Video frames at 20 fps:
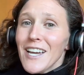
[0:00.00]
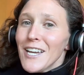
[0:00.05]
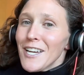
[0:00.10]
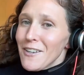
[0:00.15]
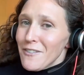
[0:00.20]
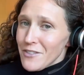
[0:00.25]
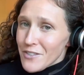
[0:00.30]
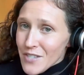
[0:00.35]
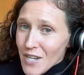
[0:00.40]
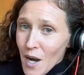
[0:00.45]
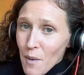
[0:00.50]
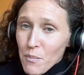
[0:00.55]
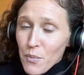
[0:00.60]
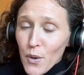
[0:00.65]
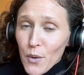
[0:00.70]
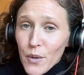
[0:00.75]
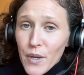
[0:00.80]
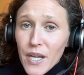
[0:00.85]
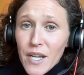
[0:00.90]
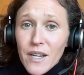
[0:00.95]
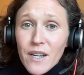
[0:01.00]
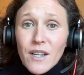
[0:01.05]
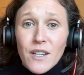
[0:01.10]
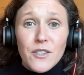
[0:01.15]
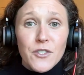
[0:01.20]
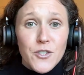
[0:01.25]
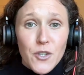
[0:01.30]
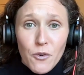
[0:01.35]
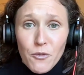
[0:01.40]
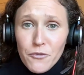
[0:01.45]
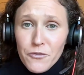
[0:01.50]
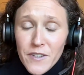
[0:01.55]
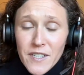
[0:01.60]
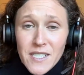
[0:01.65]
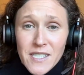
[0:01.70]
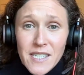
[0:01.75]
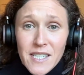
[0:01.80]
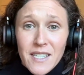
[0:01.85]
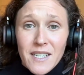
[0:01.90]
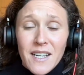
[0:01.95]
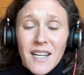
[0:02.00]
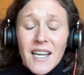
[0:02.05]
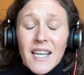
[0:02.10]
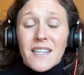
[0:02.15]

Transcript: If it's not broken, don't fix it.